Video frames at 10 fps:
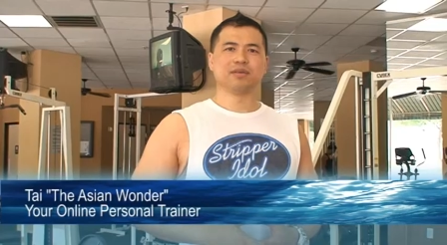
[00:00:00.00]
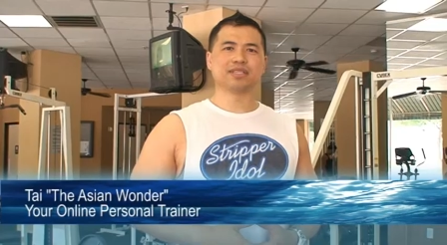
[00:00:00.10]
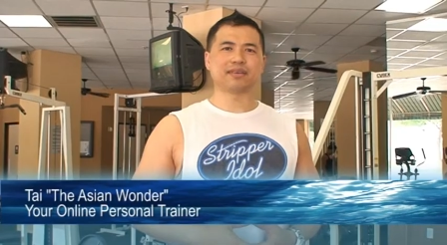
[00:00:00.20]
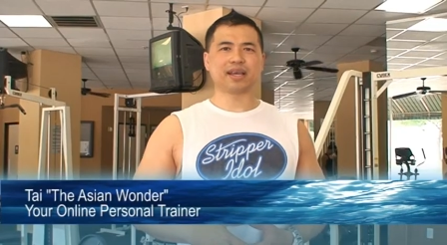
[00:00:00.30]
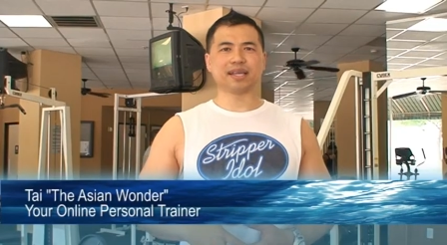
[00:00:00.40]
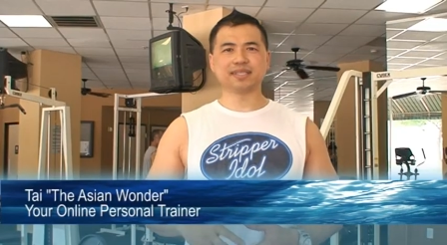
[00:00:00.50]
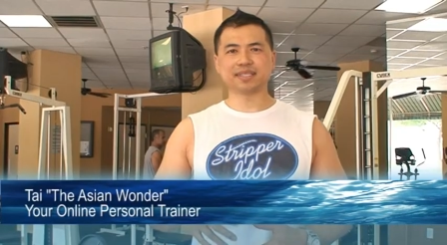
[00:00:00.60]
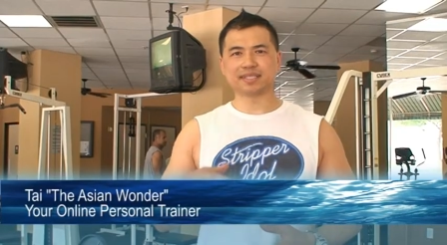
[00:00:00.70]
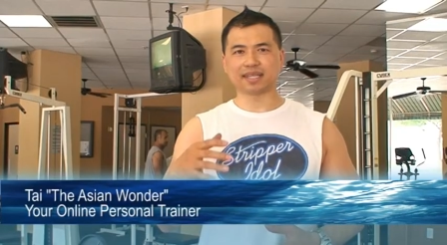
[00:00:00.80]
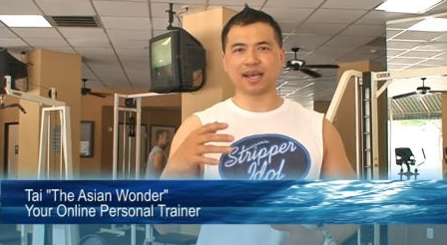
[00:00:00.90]
What's up guys, this
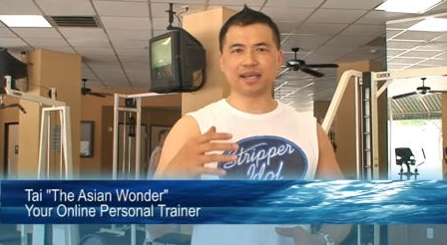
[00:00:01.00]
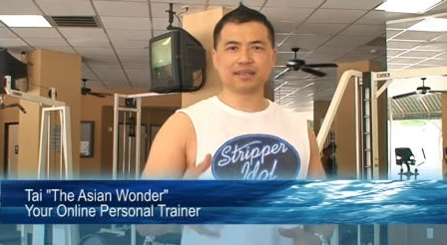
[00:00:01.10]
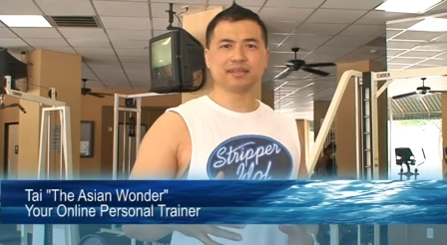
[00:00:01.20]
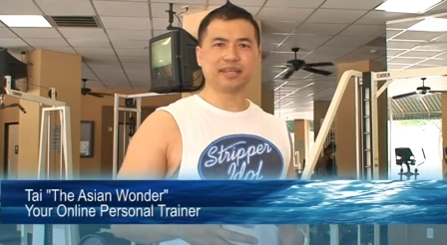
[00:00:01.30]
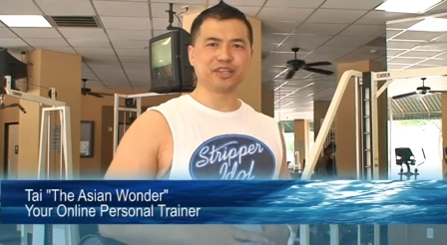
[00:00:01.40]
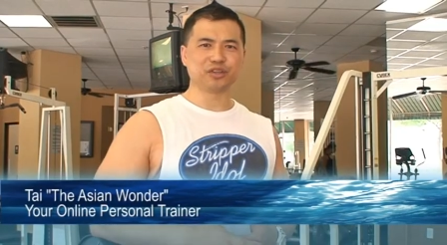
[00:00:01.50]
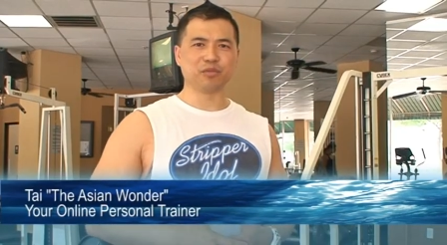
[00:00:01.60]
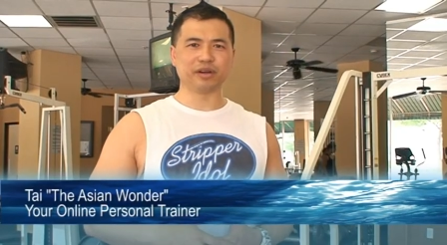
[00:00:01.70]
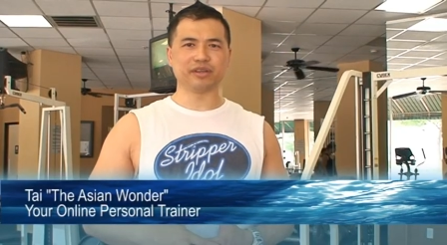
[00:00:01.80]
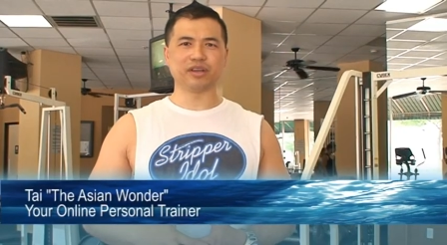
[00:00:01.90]
is Tai, the Asian
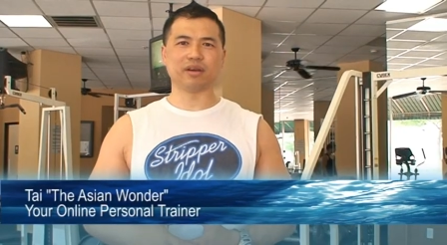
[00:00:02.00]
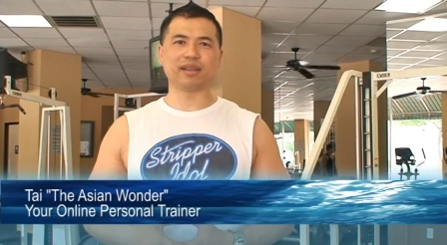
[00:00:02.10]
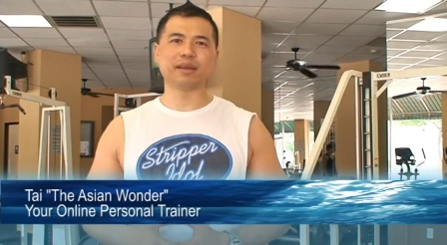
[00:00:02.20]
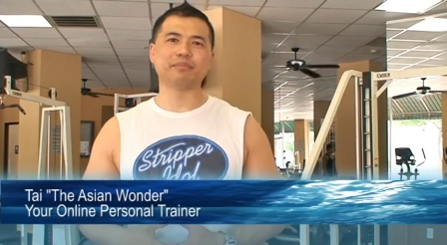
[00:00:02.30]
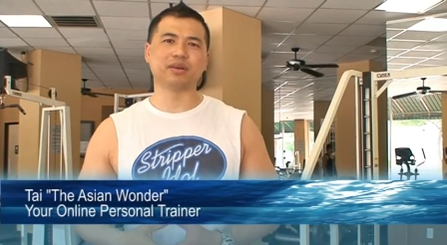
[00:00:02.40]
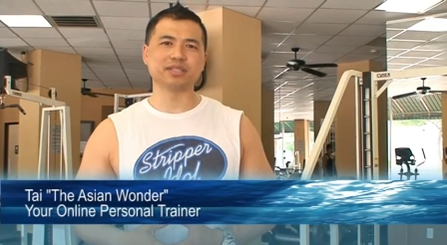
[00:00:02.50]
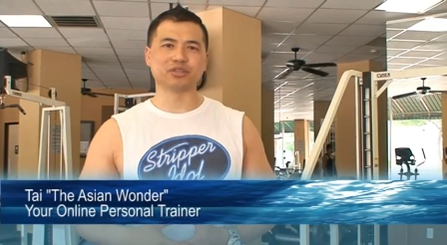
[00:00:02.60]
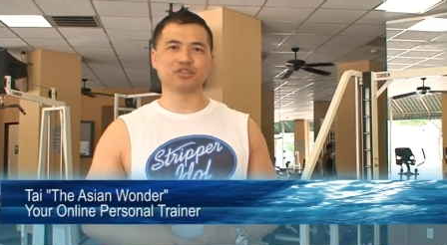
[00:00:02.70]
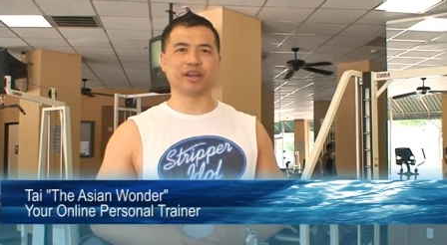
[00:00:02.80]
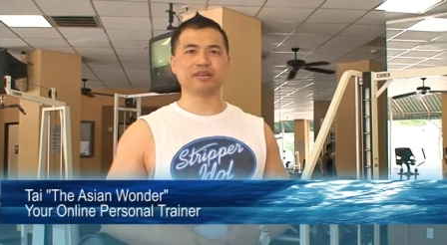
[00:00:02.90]
Wonder, your online
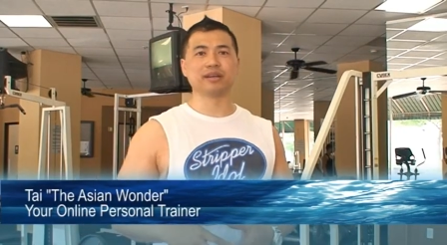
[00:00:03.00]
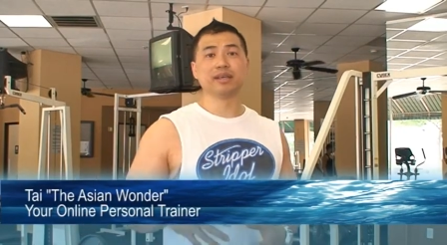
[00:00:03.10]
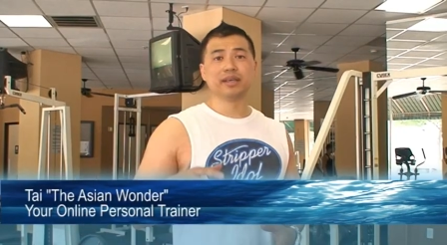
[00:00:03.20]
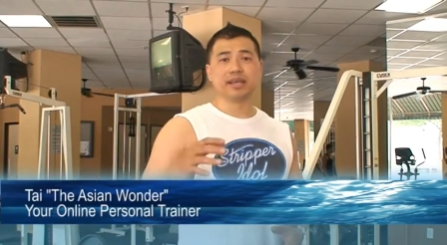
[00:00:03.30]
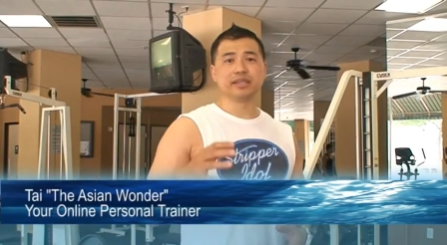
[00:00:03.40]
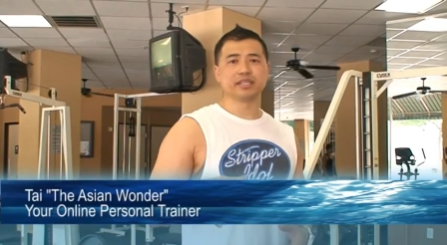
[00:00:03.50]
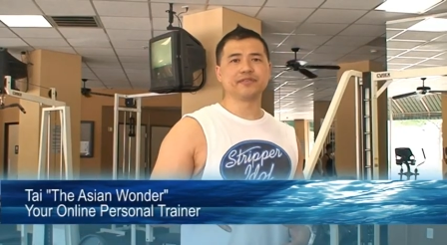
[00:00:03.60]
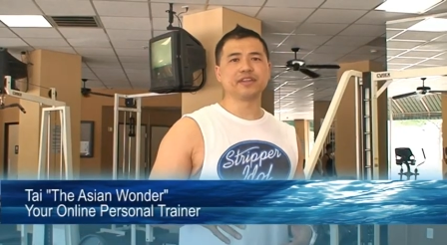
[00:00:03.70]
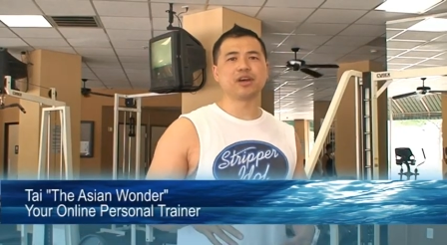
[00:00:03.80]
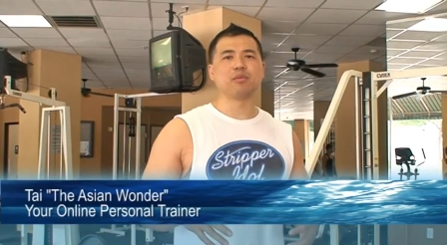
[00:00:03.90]
personal trainer. In this
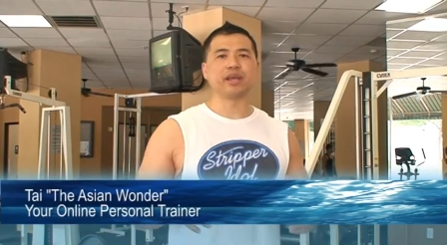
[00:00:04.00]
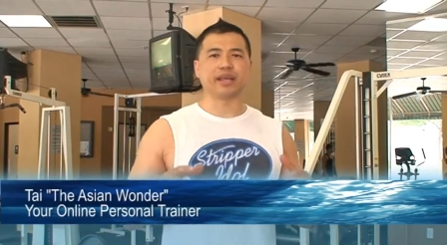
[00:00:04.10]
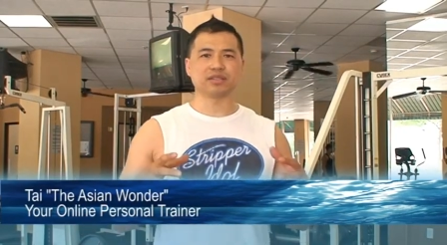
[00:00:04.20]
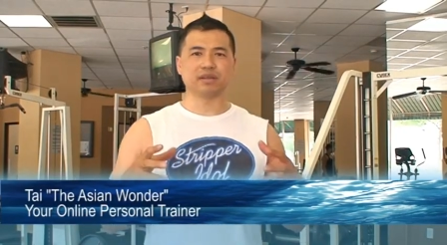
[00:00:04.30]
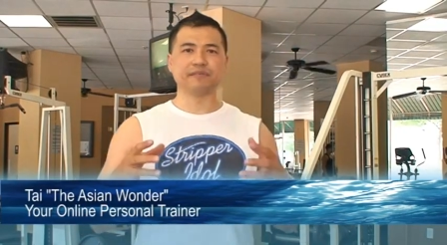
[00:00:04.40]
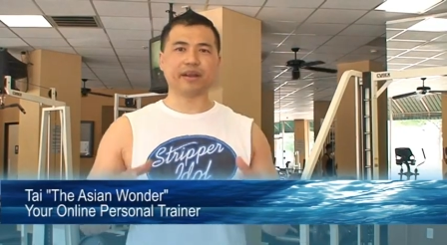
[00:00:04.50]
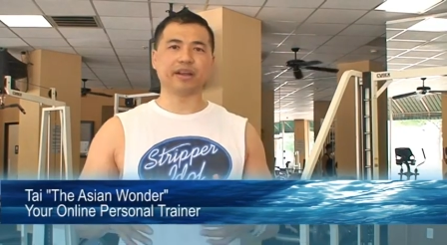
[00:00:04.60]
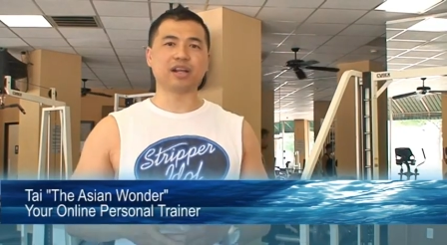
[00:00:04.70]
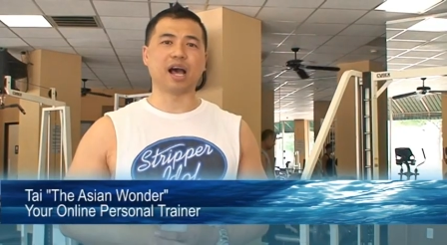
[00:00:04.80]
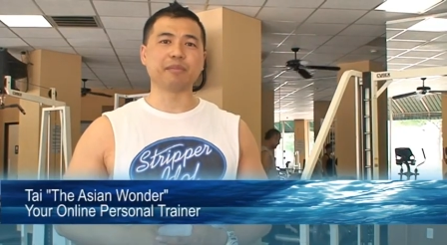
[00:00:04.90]
video, I wanna answer a
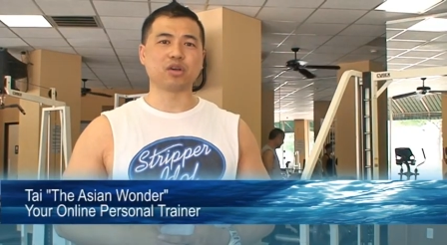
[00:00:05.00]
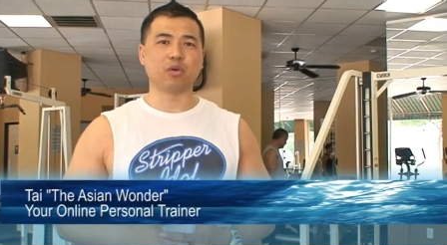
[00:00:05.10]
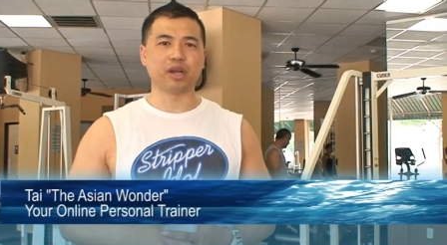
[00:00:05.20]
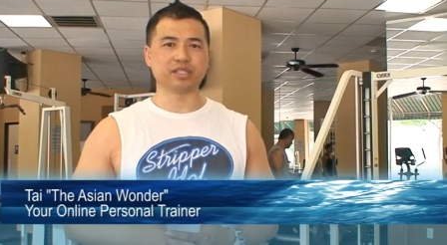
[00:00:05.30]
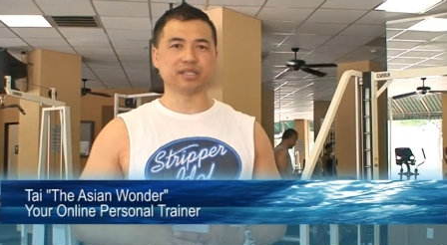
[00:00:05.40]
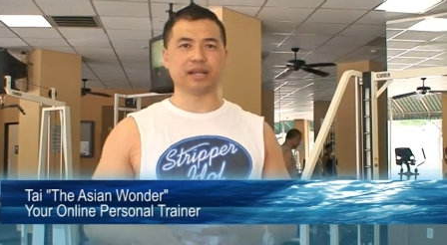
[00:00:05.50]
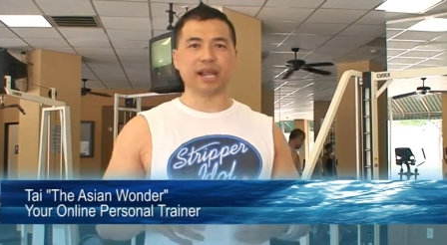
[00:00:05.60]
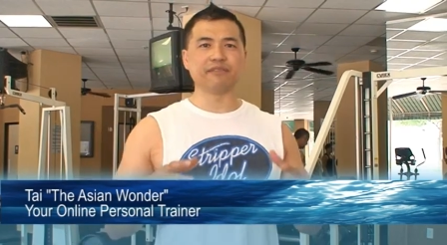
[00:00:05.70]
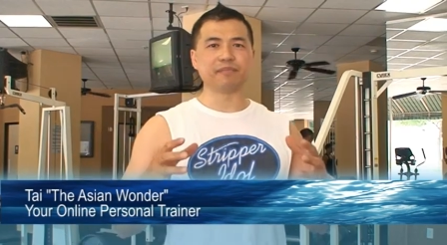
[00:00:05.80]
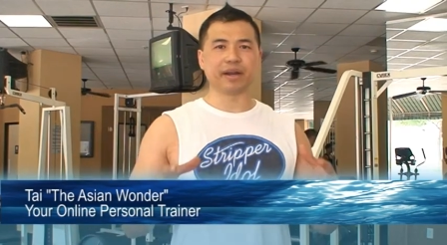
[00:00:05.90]
very common question that
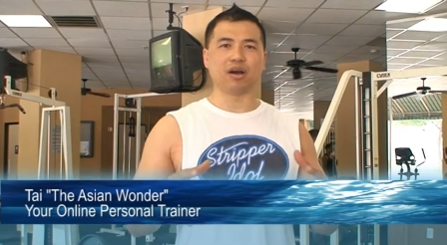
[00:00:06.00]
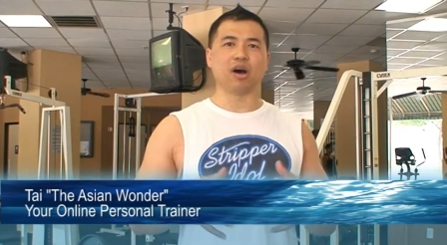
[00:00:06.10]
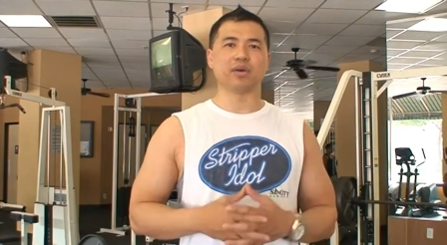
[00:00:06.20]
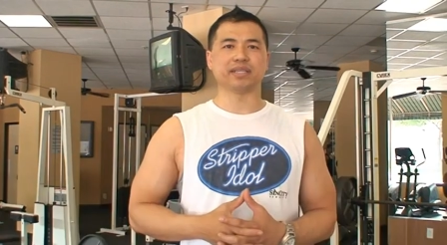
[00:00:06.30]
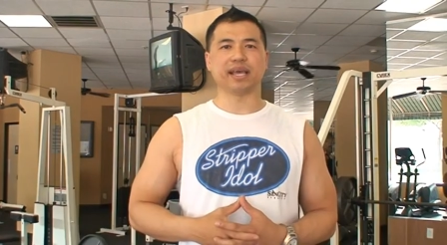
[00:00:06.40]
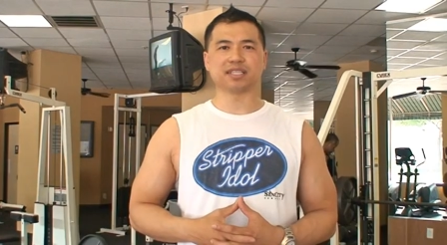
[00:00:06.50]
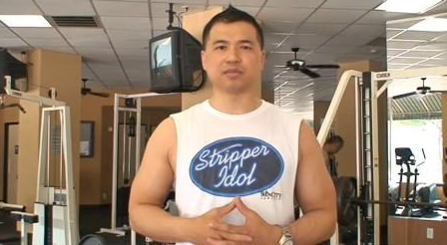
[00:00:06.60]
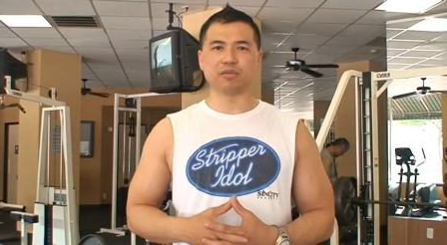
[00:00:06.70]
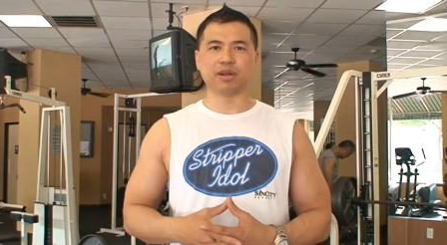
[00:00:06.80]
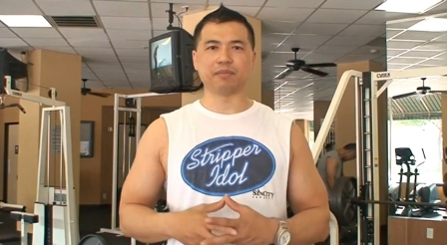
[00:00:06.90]
everybody always asks
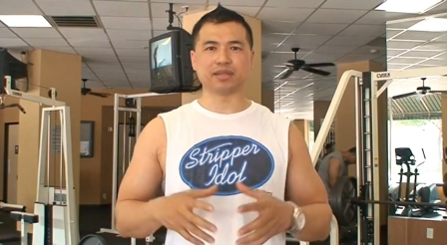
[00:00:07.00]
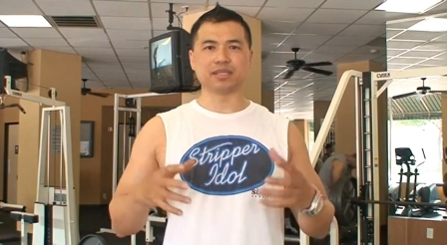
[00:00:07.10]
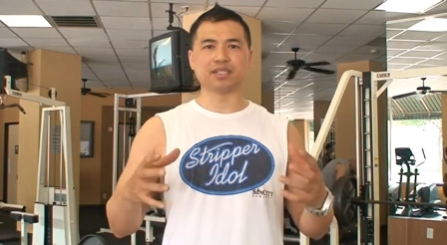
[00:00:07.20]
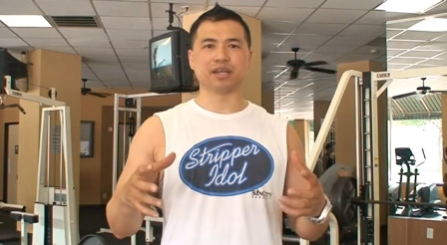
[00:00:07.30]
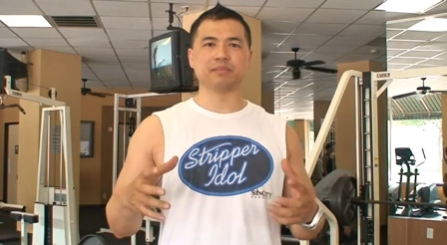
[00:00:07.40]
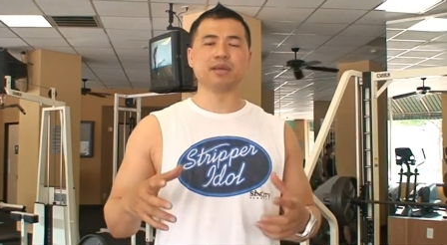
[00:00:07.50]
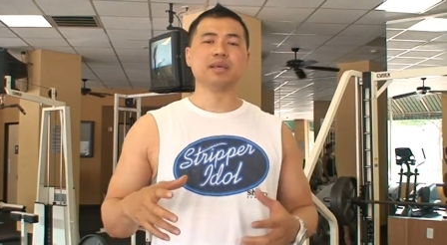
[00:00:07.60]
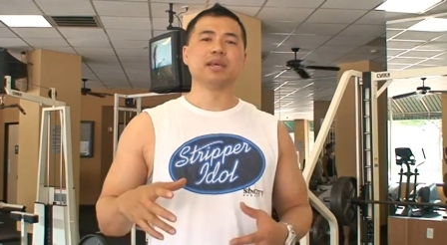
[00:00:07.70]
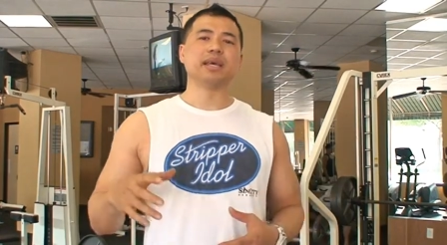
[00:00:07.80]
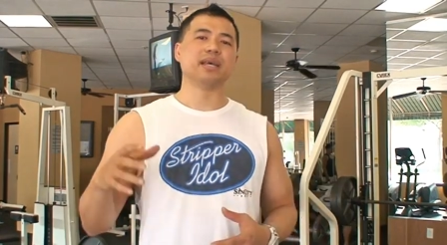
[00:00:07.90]
me when I'm at the gym,
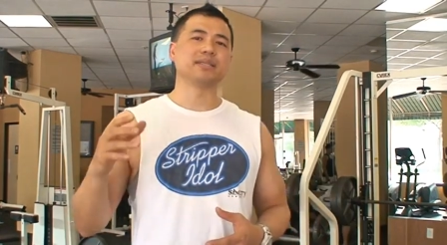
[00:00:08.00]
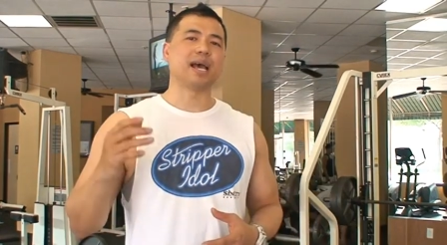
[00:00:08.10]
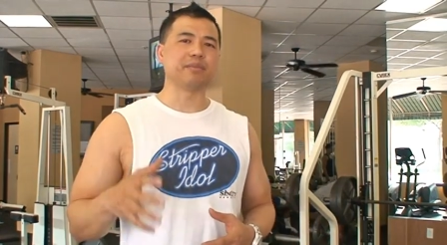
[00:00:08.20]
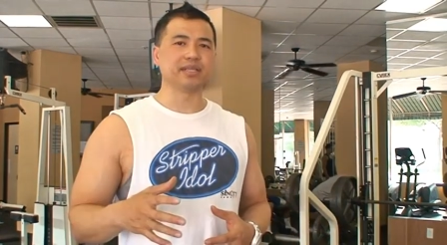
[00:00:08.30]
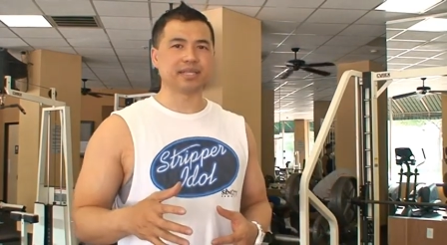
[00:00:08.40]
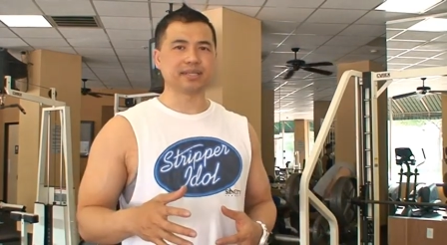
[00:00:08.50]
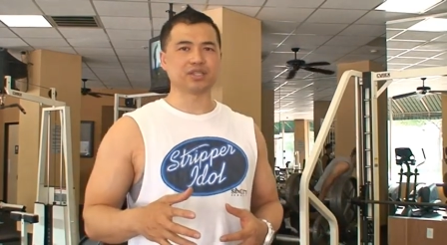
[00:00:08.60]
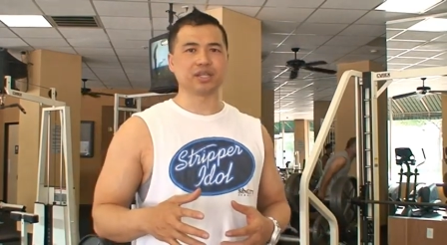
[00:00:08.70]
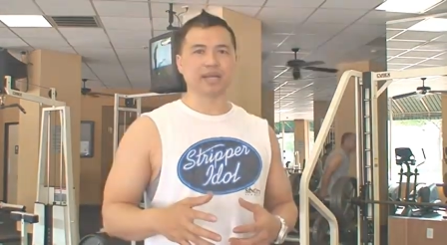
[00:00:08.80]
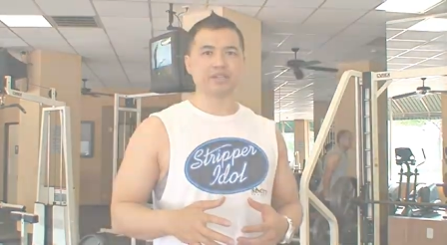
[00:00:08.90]
is how many sets should I